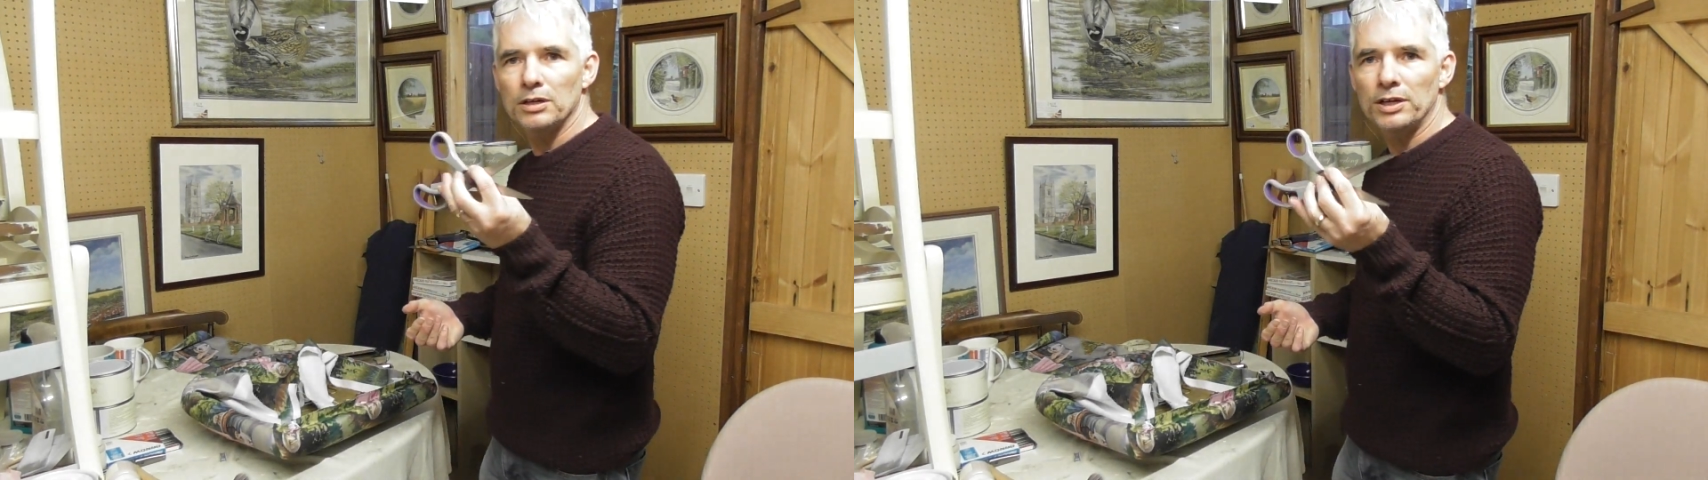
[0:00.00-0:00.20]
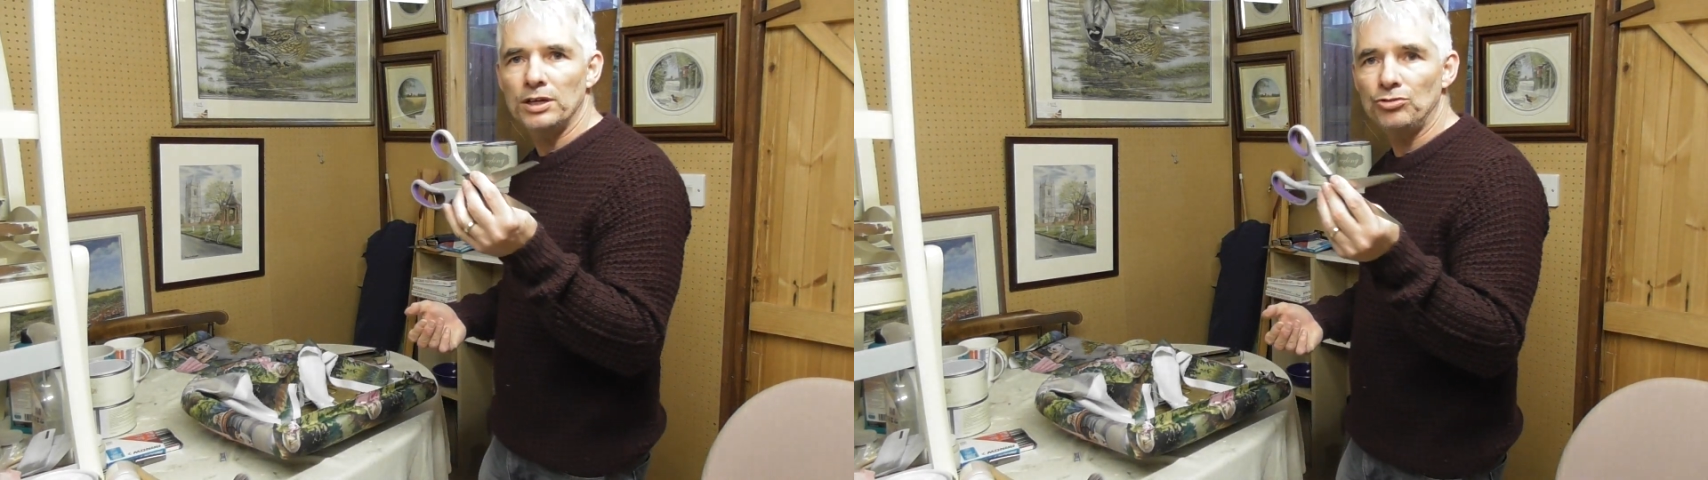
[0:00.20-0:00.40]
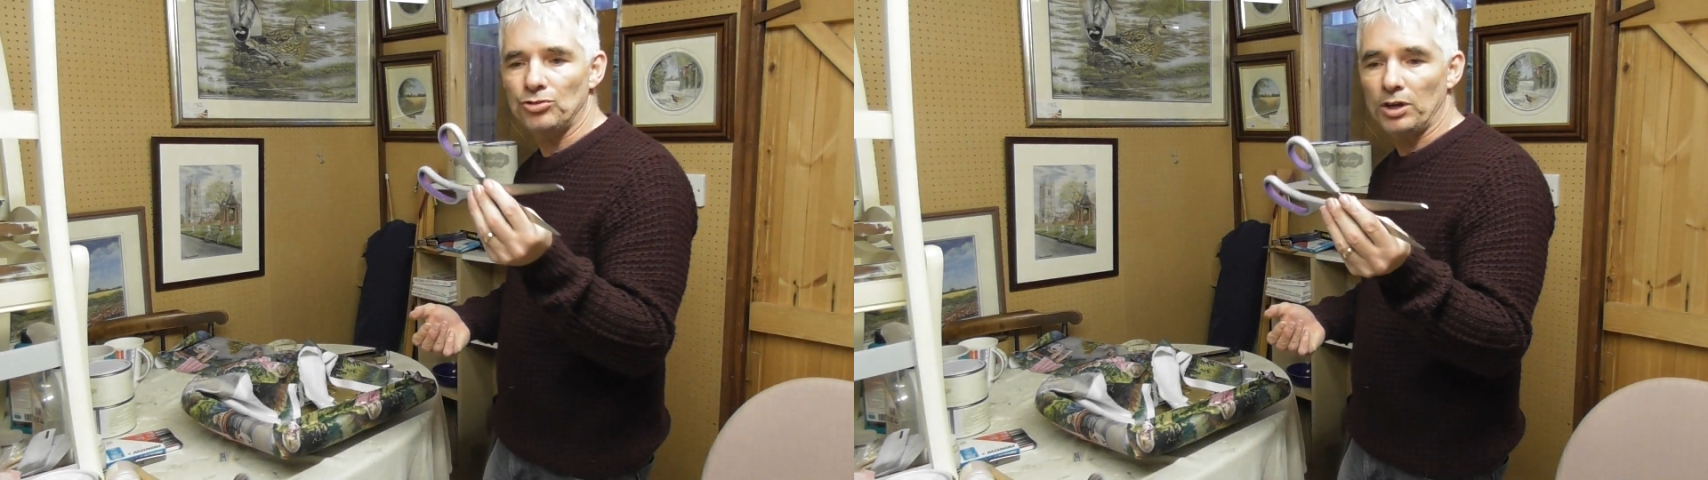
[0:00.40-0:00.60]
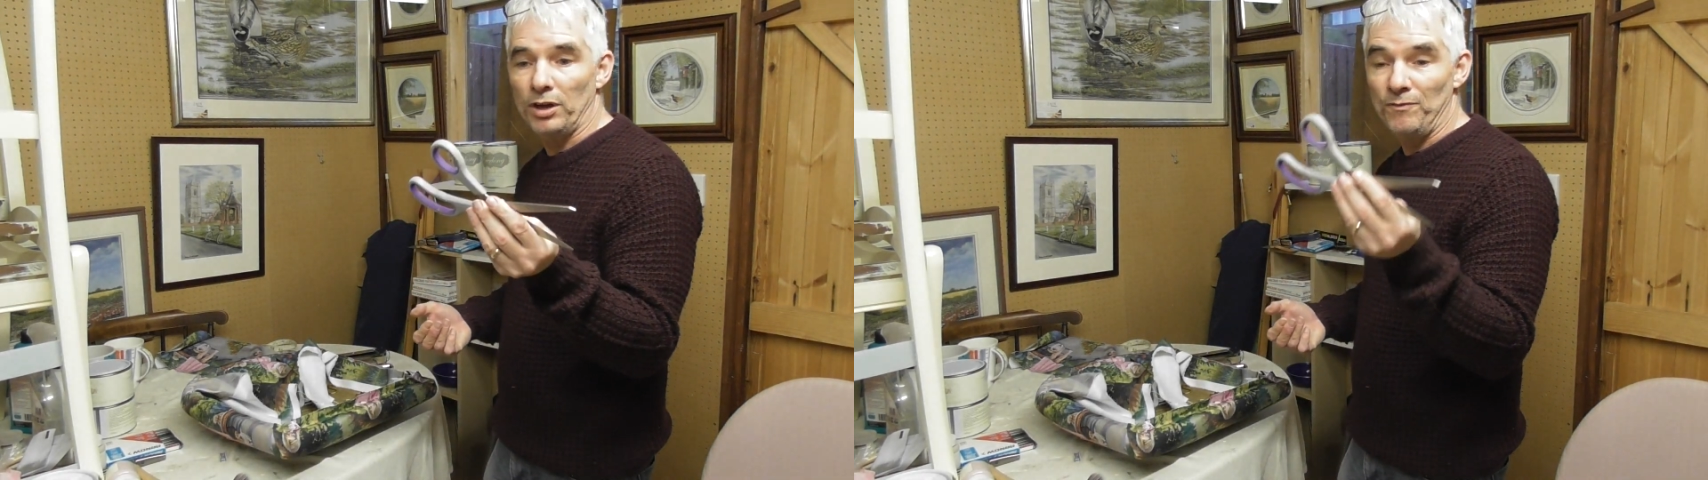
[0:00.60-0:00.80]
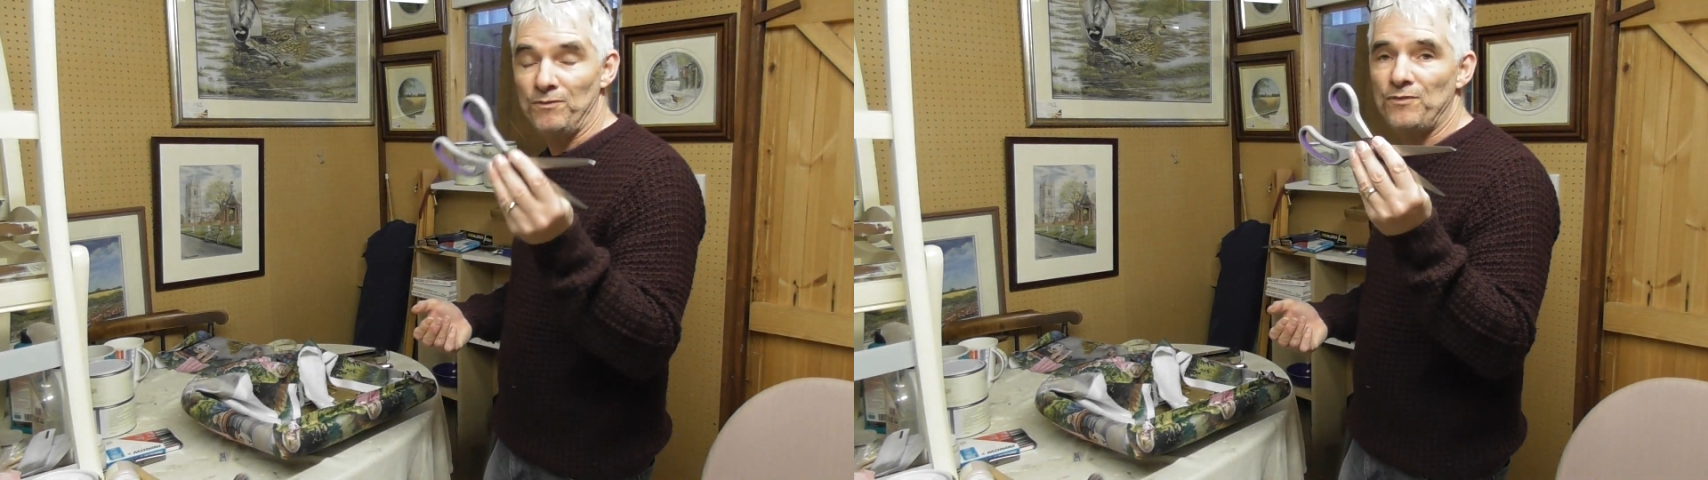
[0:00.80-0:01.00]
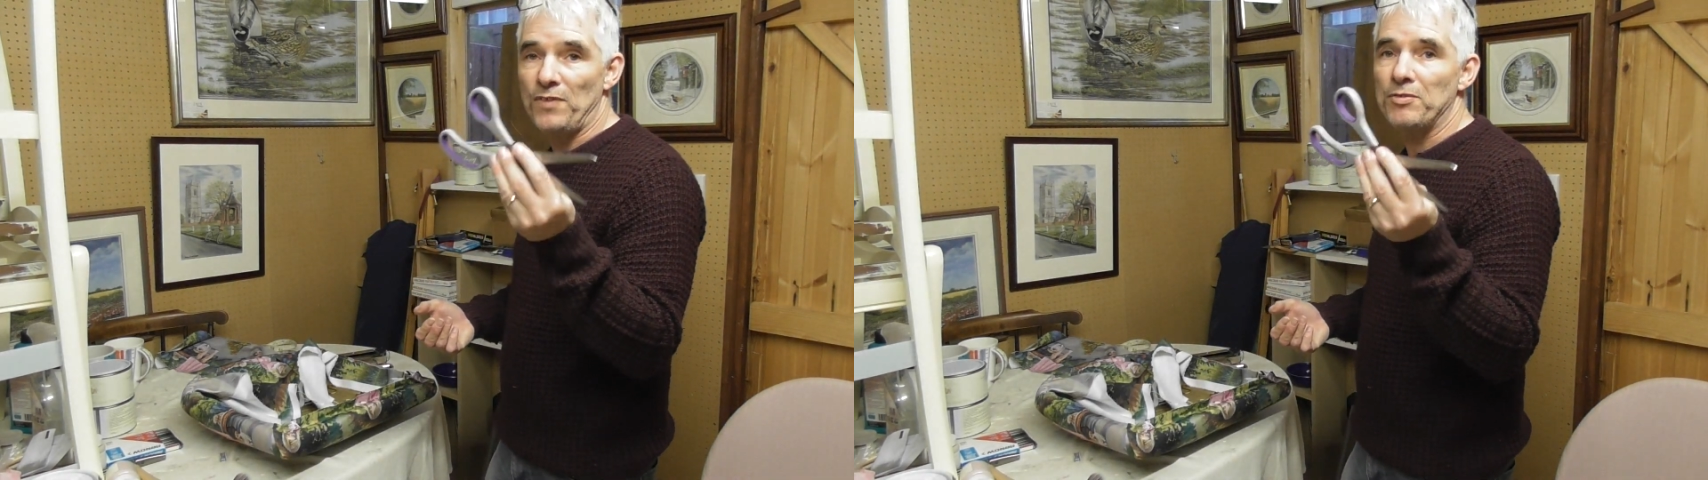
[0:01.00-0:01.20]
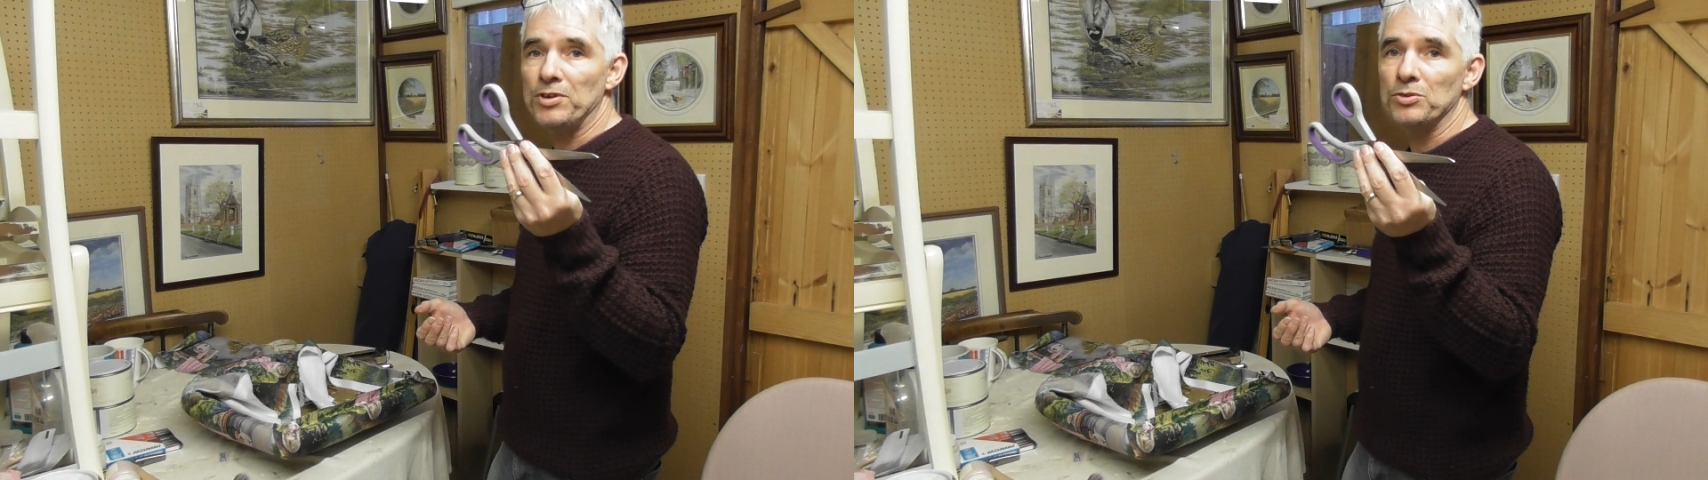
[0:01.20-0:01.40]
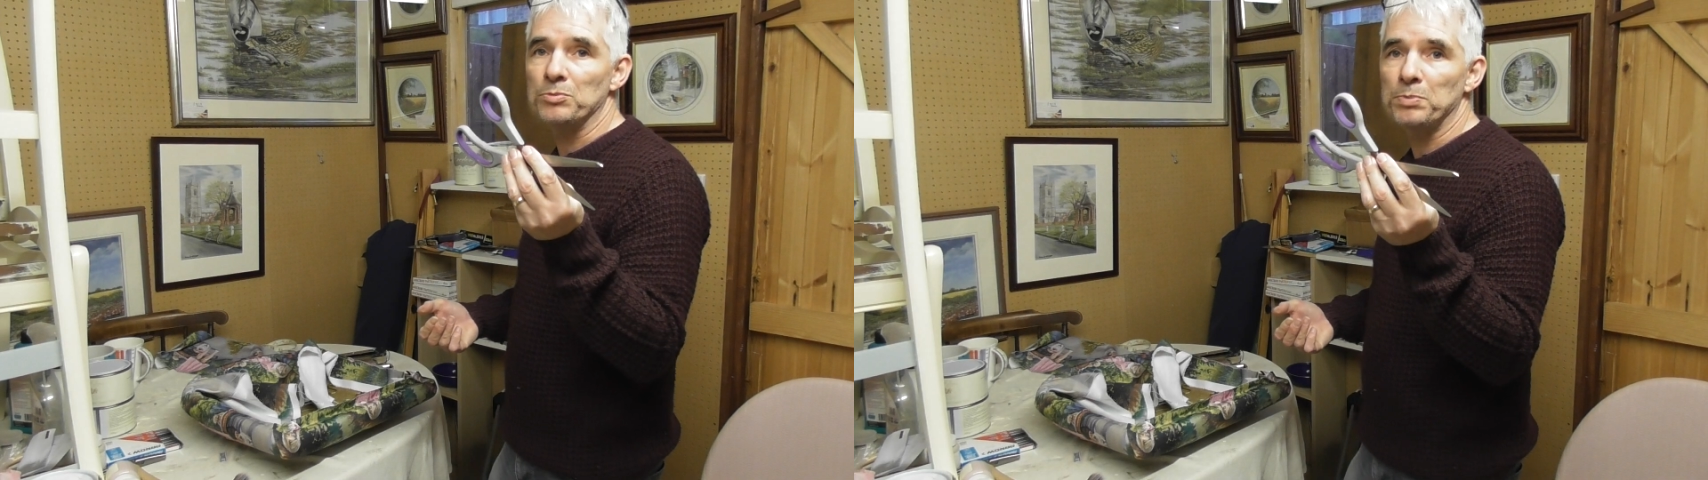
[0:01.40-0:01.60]
is a
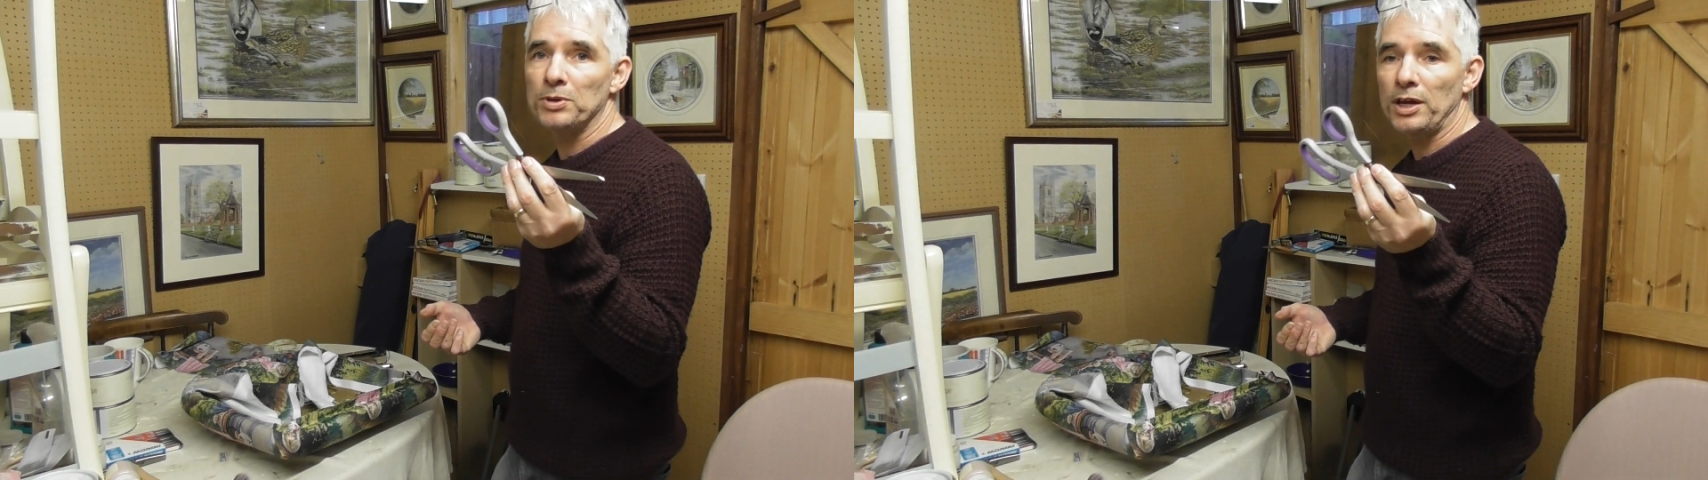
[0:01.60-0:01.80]
very good